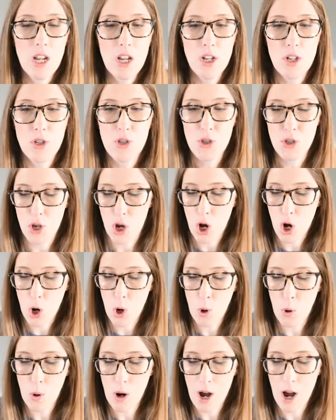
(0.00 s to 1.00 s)
So
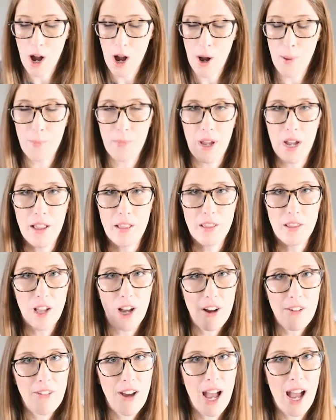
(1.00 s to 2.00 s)
I
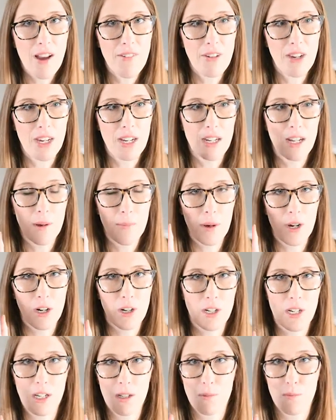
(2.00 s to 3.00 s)
love having a
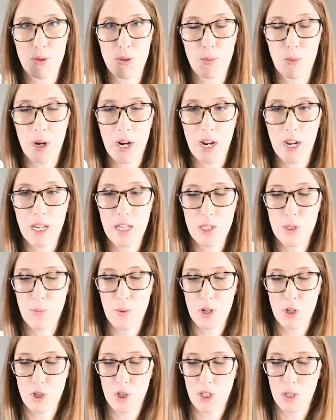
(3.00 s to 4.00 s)
Perineum Spray,
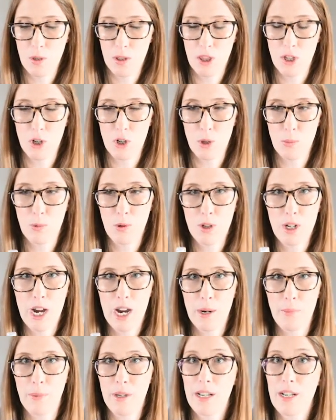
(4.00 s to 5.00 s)
especially the herbal
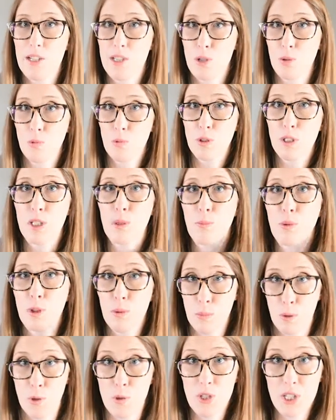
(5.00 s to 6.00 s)
kind, because it really
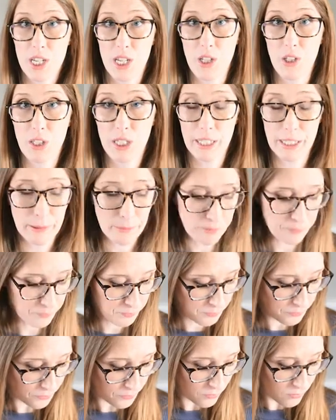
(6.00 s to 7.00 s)
promotes healing.
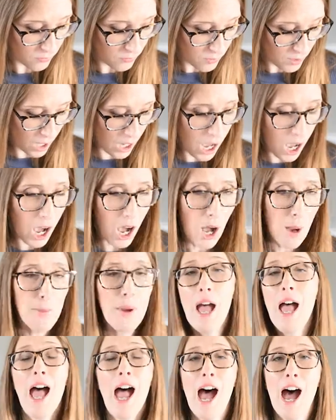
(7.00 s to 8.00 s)

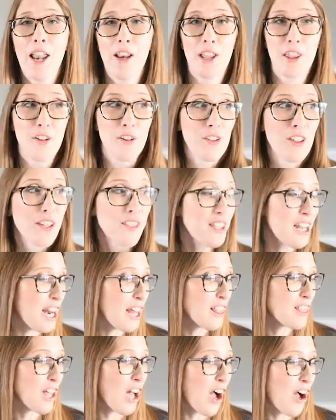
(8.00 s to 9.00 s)
Another thing that
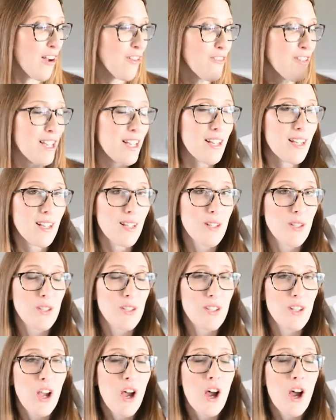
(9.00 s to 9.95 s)
I love is